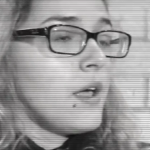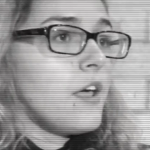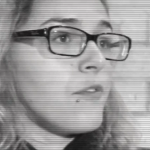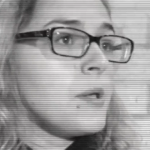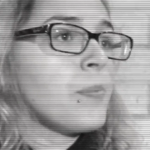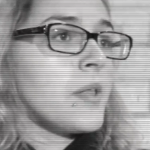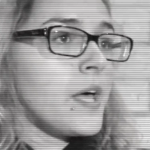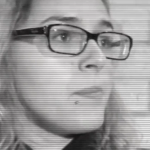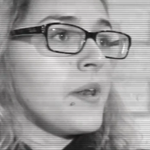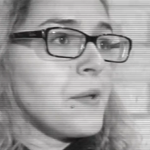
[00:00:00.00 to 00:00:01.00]
if people
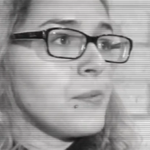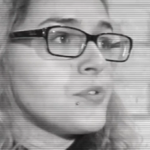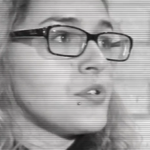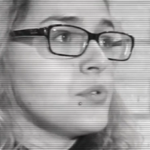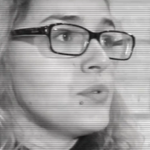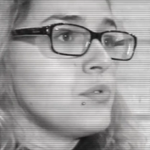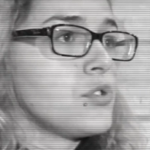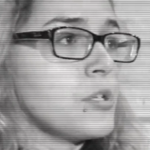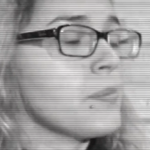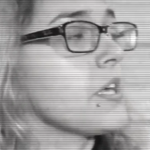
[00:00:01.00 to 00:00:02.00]
had been able to
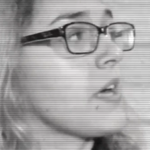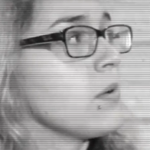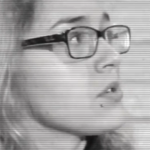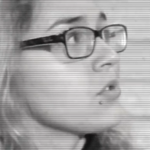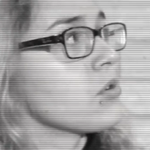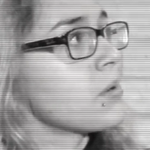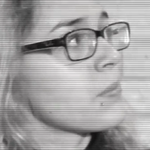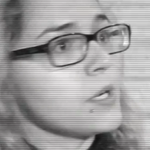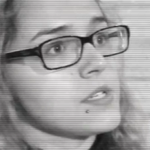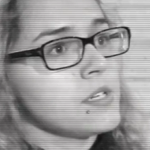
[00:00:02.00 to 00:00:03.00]
treat me like I was a normal
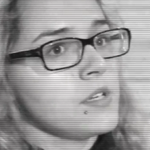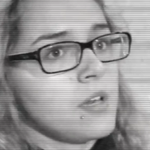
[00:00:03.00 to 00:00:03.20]
person,